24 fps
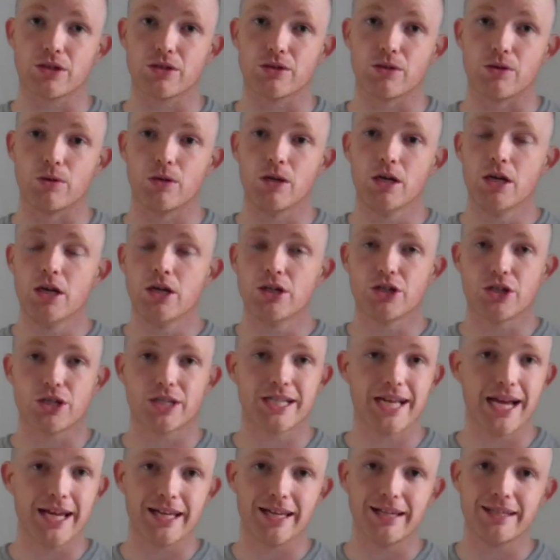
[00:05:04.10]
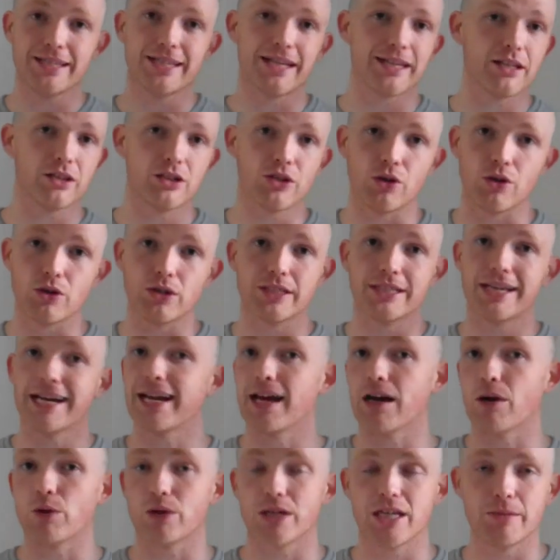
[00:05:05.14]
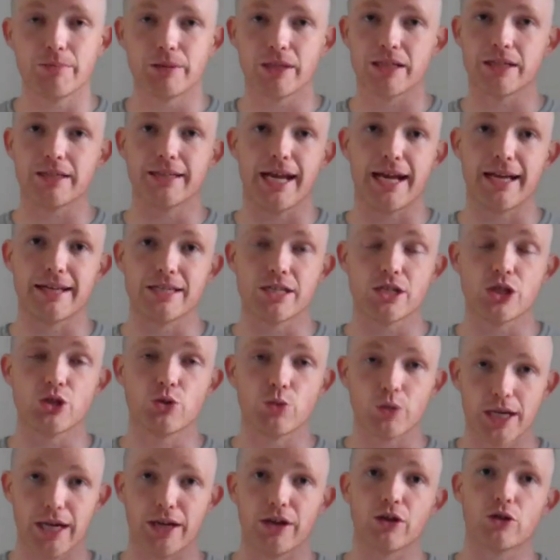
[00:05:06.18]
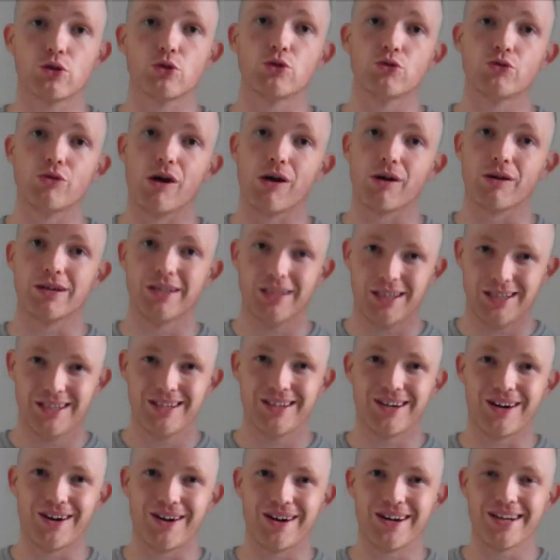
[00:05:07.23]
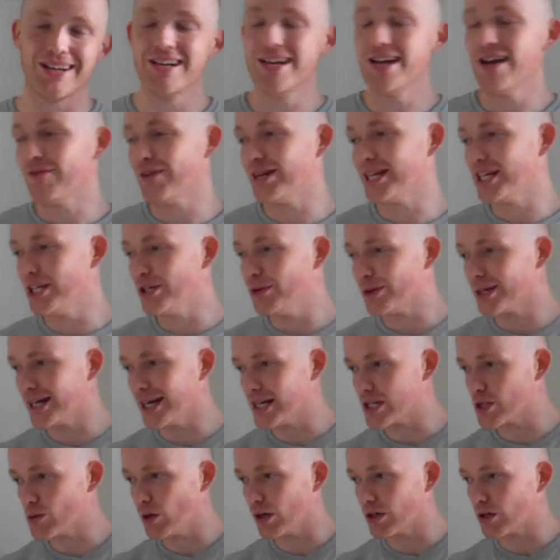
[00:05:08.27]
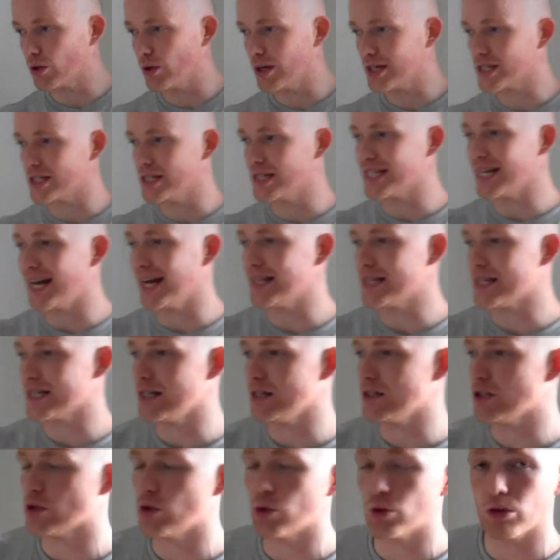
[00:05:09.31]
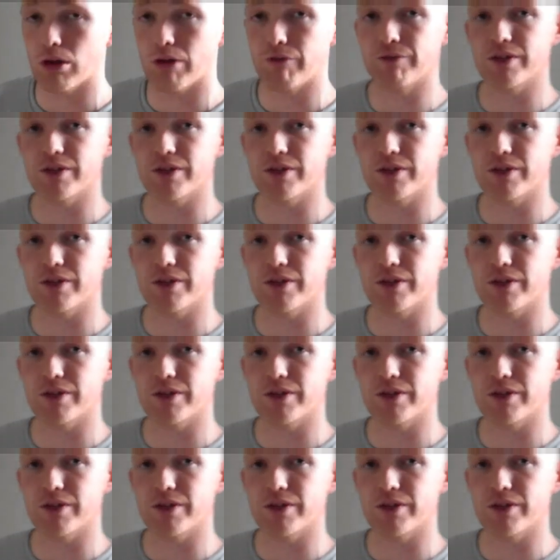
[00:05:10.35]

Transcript: So just get in, get it done, get out, keep it intense. You cannot go wrong. Alright, if any of you guys want questions answered, go to our